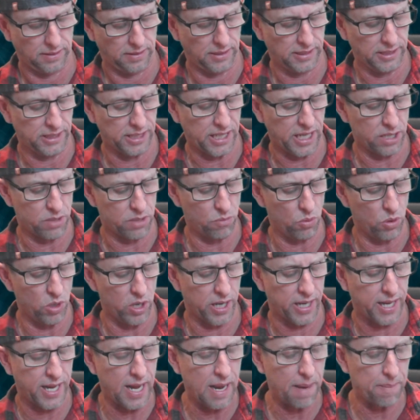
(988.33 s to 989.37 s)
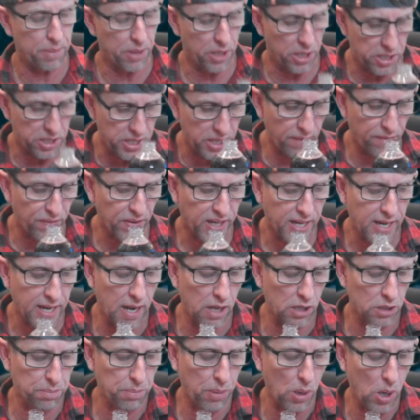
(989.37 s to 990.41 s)
it doesn't work out, but it did for
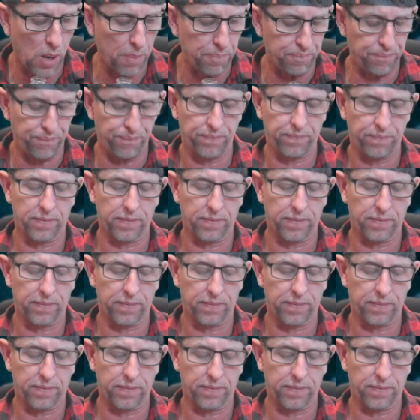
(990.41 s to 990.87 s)
Carl's pop.